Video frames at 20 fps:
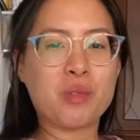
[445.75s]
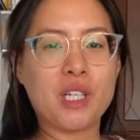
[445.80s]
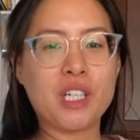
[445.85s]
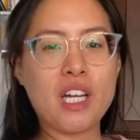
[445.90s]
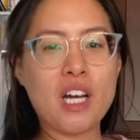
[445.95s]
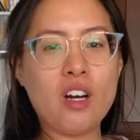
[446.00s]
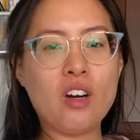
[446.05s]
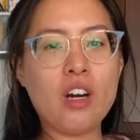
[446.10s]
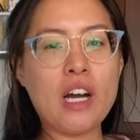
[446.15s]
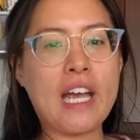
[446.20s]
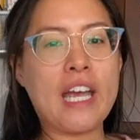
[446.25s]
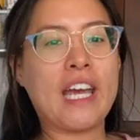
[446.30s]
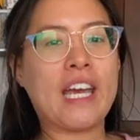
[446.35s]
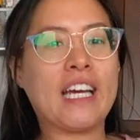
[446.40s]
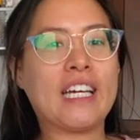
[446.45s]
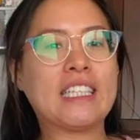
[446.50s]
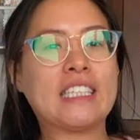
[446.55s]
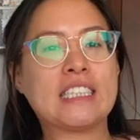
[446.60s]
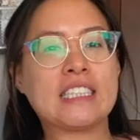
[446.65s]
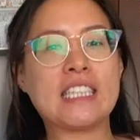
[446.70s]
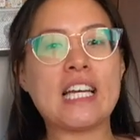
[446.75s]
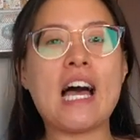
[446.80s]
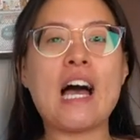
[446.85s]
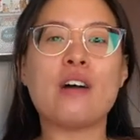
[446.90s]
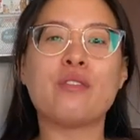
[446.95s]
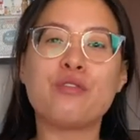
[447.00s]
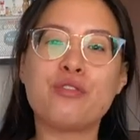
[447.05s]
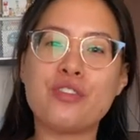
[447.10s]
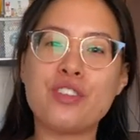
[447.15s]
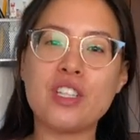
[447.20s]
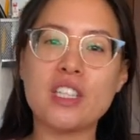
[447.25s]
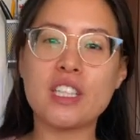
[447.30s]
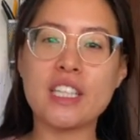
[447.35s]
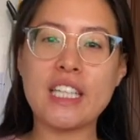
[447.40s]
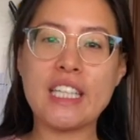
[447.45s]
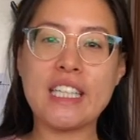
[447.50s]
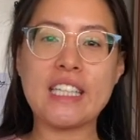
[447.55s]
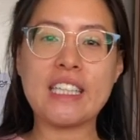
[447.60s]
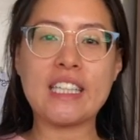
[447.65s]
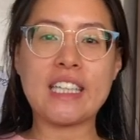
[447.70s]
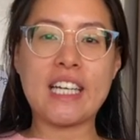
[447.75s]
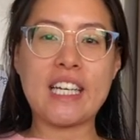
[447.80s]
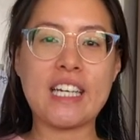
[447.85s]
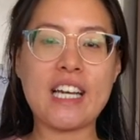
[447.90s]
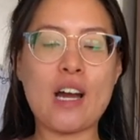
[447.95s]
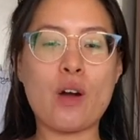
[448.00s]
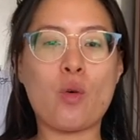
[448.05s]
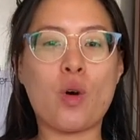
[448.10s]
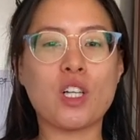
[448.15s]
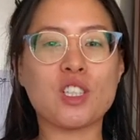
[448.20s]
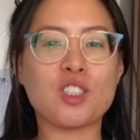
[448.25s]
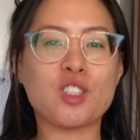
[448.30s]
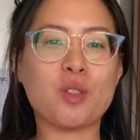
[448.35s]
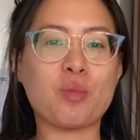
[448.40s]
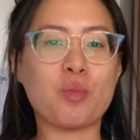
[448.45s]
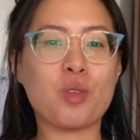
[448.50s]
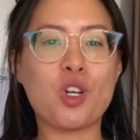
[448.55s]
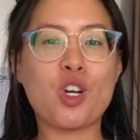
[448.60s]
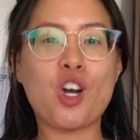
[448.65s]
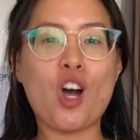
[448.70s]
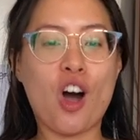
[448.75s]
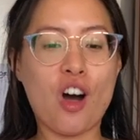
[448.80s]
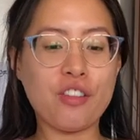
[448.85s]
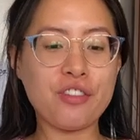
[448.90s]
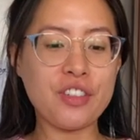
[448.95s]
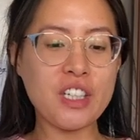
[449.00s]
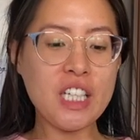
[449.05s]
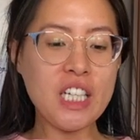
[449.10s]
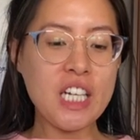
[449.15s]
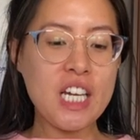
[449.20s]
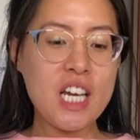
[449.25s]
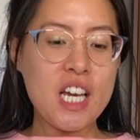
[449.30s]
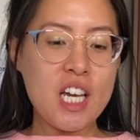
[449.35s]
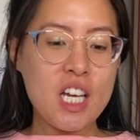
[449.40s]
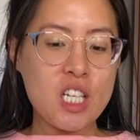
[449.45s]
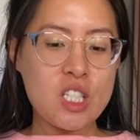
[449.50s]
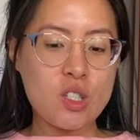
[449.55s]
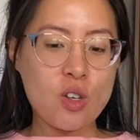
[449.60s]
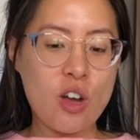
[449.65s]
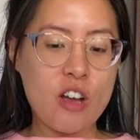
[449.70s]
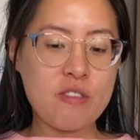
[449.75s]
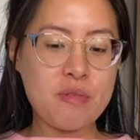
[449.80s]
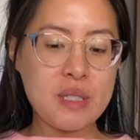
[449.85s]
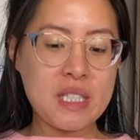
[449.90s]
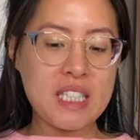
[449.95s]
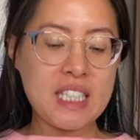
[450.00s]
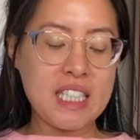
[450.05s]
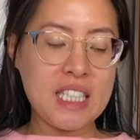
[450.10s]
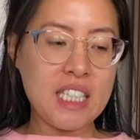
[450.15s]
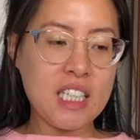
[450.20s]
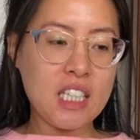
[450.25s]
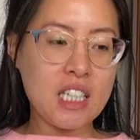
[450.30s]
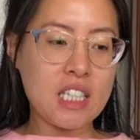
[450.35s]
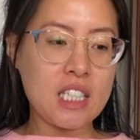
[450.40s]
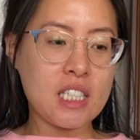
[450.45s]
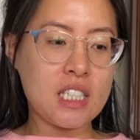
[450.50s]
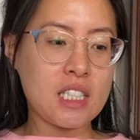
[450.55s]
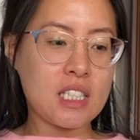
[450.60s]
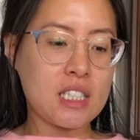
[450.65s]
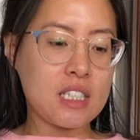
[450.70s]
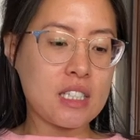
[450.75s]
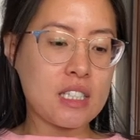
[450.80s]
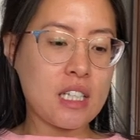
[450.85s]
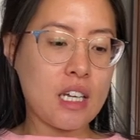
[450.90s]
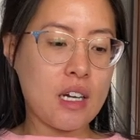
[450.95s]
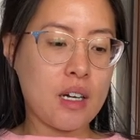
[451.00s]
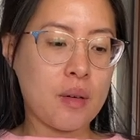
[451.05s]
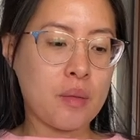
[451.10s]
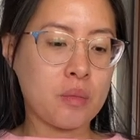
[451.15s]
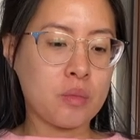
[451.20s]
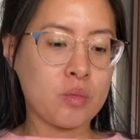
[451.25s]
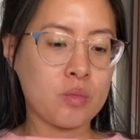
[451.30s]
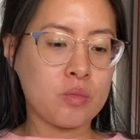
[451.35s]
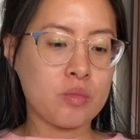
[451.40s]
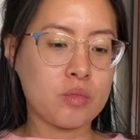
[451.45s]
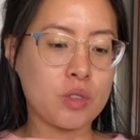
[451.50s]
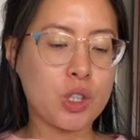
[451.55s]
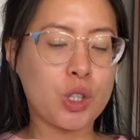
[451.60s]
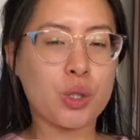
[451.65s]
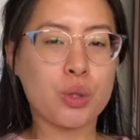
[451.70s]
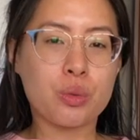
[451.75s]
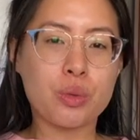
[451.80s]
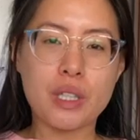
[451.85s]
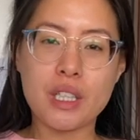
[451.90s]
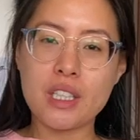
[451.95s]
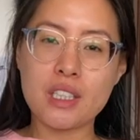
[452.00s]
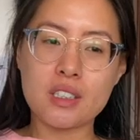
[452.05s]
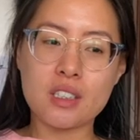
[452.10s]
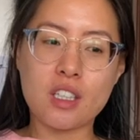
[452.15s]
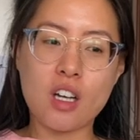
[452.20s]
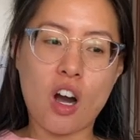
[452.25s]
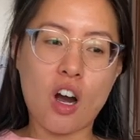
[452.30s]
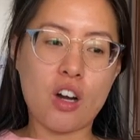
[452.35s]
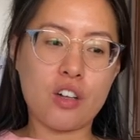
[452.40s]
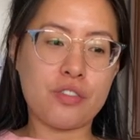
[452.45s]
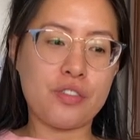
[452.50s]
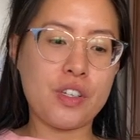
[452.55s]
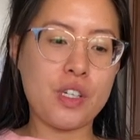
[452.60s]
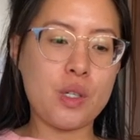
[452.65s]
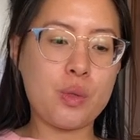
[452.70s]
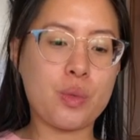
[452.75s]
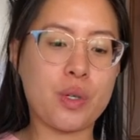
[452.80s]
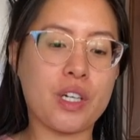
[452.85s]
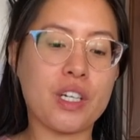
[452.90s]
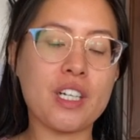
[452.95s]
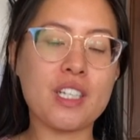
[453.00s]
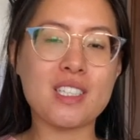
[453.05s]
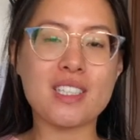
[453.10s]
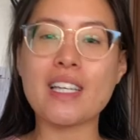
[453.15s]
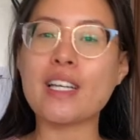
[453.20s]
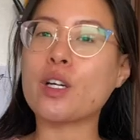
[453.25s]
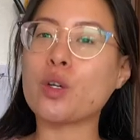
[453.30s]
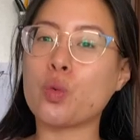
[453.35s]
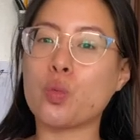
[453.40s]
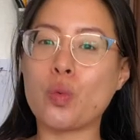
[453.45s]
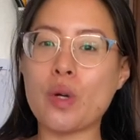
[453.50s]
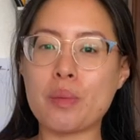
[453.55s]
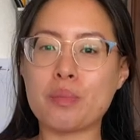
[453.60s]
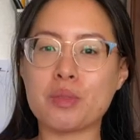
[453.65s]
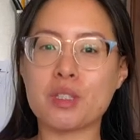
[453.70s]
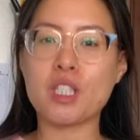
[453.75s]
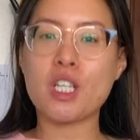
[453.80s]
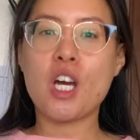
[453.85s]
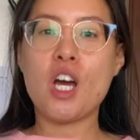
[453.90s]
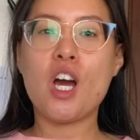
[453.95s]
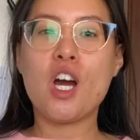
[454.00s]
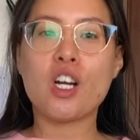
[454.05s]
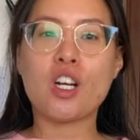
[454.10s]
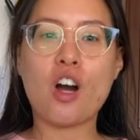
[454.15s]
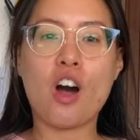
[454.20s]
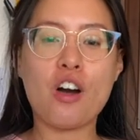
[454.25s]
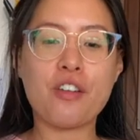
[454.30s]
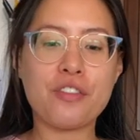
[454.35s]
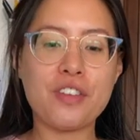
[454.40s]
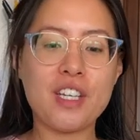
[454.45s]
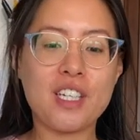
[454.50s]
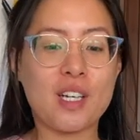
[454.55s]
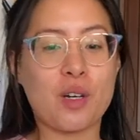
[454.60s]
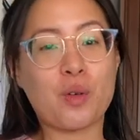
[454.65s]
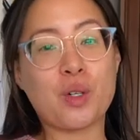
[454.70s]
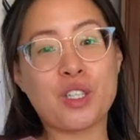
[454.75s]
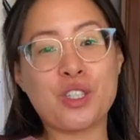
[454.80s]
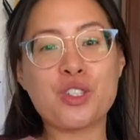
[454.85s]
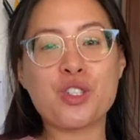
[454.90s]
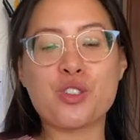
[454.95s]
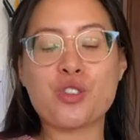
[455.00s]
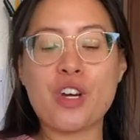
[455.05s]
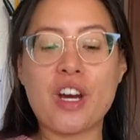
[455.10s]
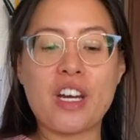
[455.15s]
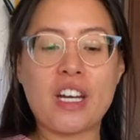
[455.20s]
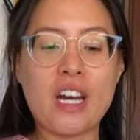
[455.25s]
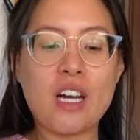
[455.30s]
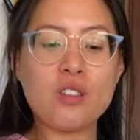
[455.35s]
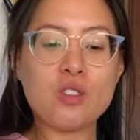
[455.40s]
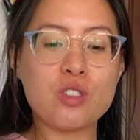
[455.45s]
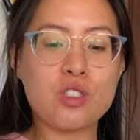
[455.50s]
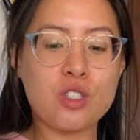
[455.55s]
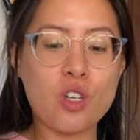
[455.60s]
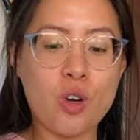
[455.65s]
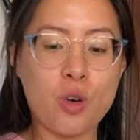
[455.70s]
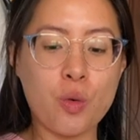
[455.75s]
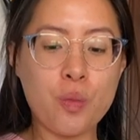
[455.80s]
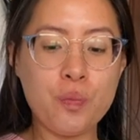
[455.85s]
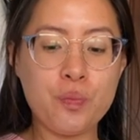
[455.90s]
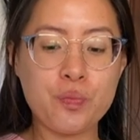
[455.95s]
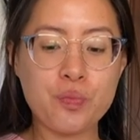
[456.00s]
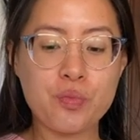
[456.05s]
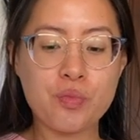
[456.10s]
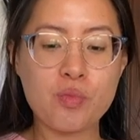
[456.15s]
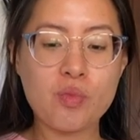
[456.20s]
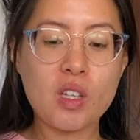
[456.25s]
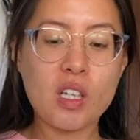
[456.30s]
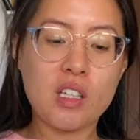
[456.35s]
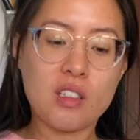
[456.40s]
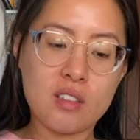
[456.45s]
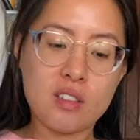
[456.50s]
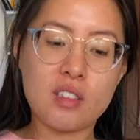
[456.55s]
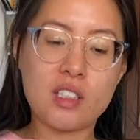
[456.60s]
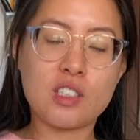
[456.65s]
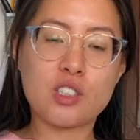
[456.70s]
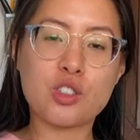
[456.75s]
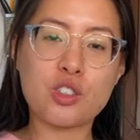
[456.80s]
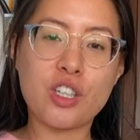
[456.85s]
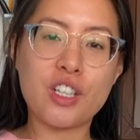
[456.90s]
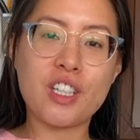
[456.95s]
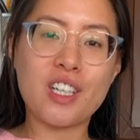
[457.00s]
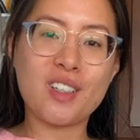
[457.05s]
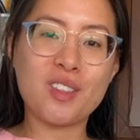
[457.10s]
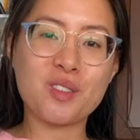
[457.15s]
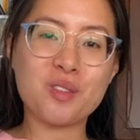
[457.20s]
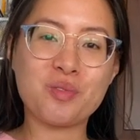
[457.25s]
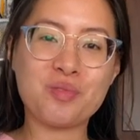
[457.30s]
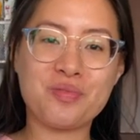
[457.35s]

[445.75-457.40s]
right now, and I'm feeling like I want some coffee. So I've been seeing this Korean coffee where it's like a whipped coffee, and I wanted to try it out. So let's try it out.